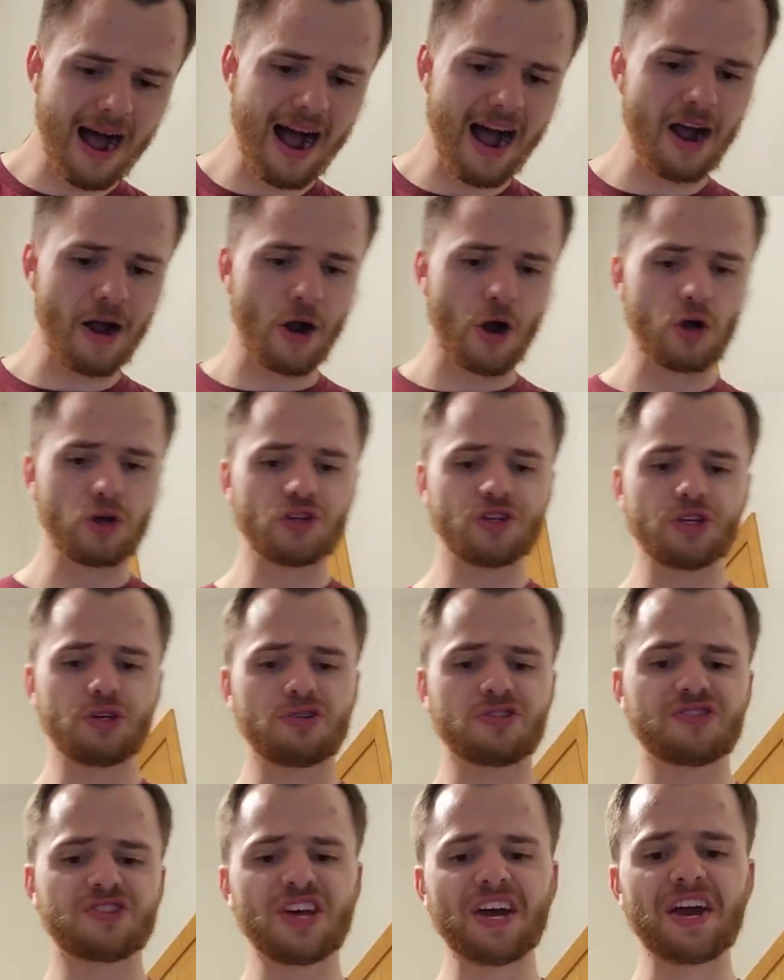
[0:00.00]
I heard you
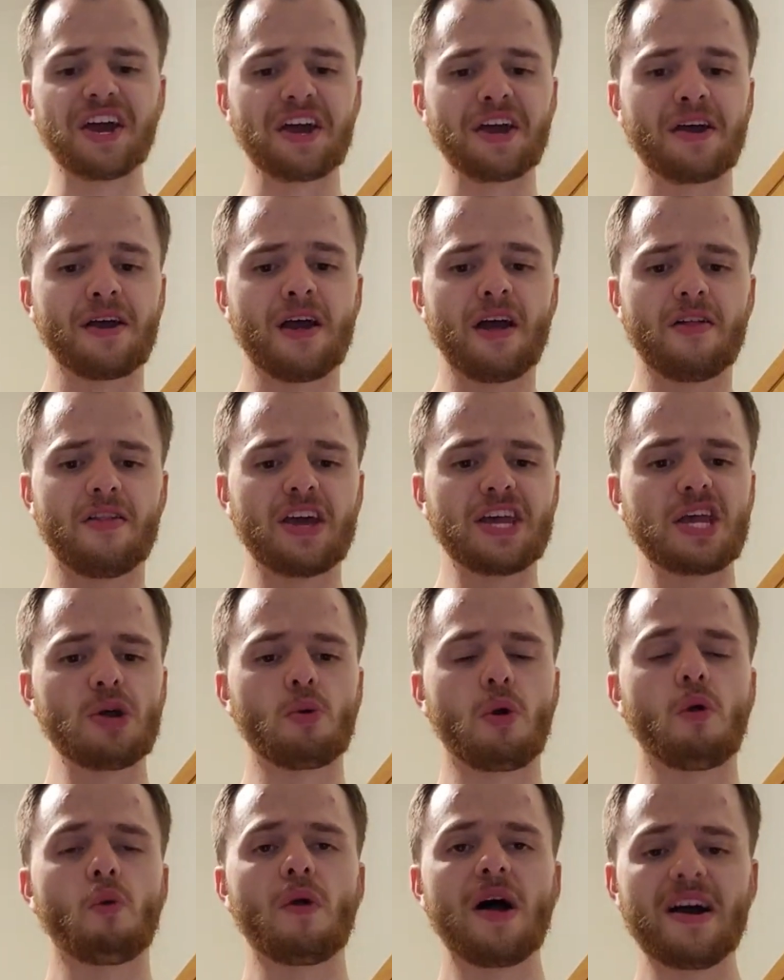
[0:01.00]
say that you
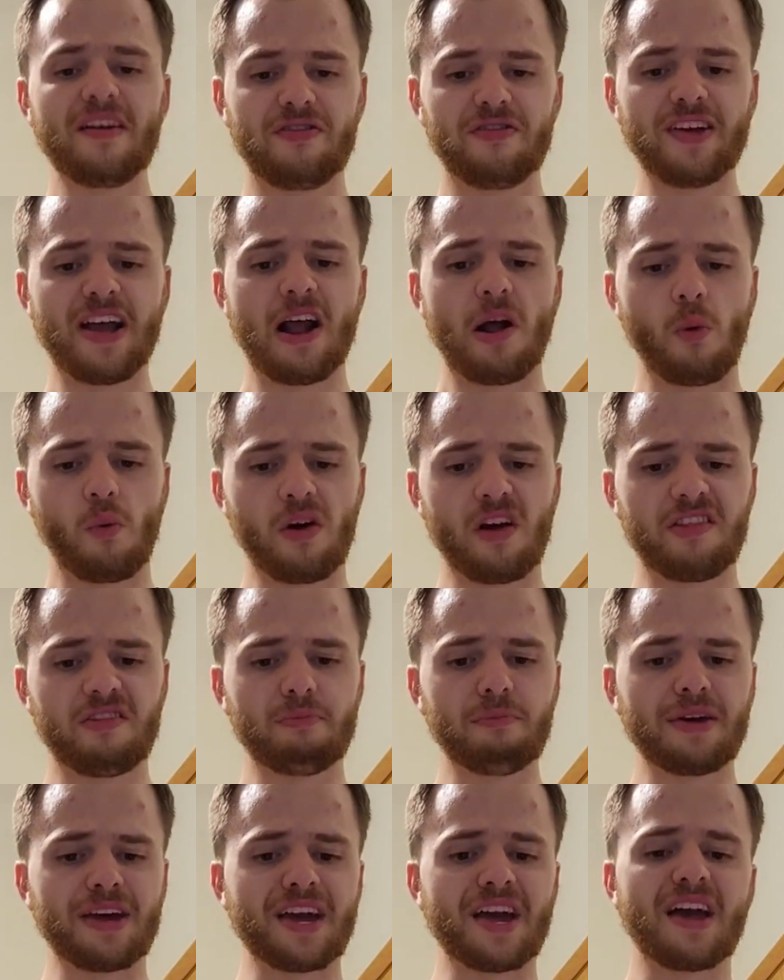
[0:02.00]
were right there
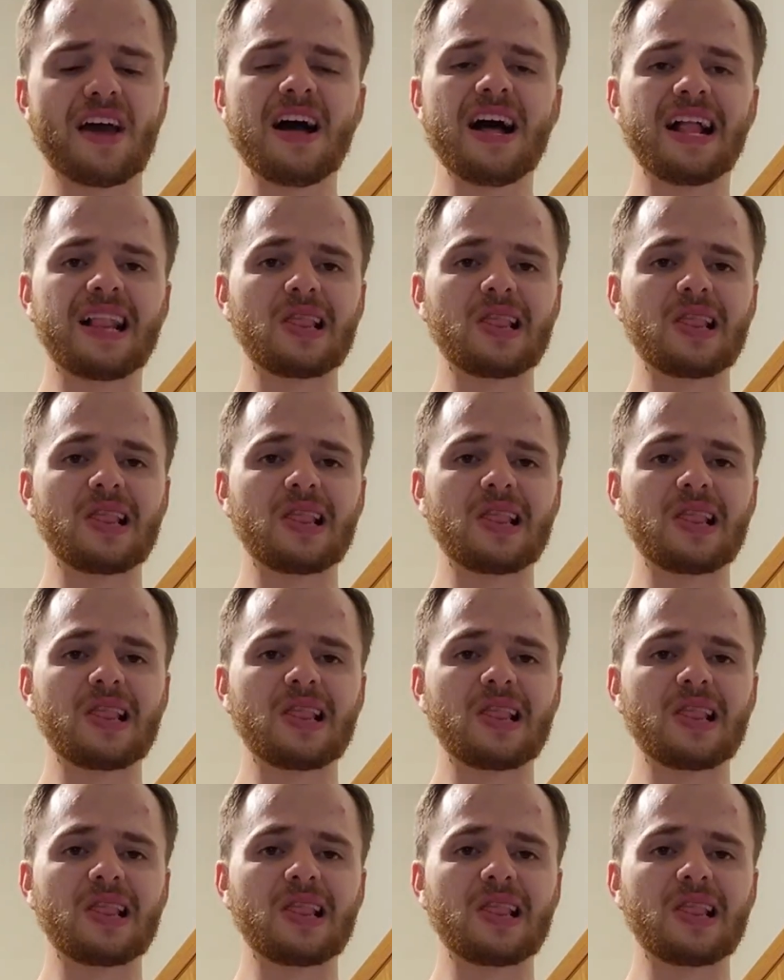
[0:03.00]
with me.